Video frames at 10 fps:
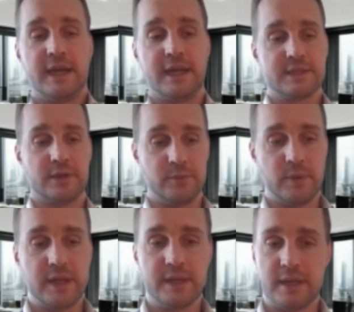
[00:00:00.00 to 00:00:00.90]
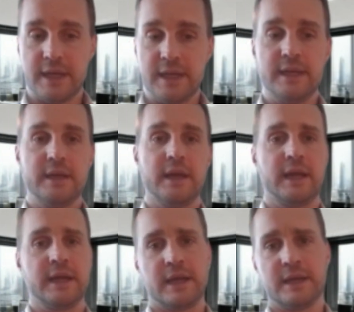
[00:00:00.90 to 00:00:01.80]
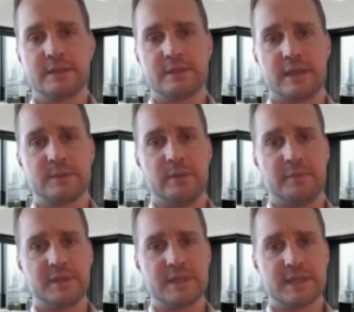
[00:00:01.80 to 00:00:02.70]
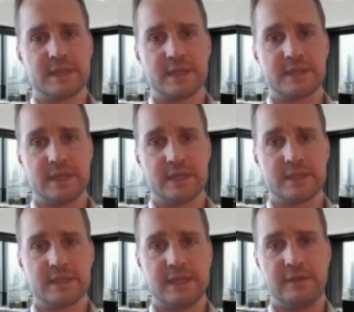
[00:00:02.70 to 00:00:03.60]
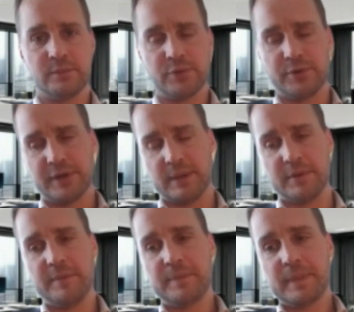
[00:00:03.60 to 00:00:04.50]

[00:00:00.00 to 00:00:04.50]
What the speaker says: And so when, as we've been discussing, as Stephen brought up,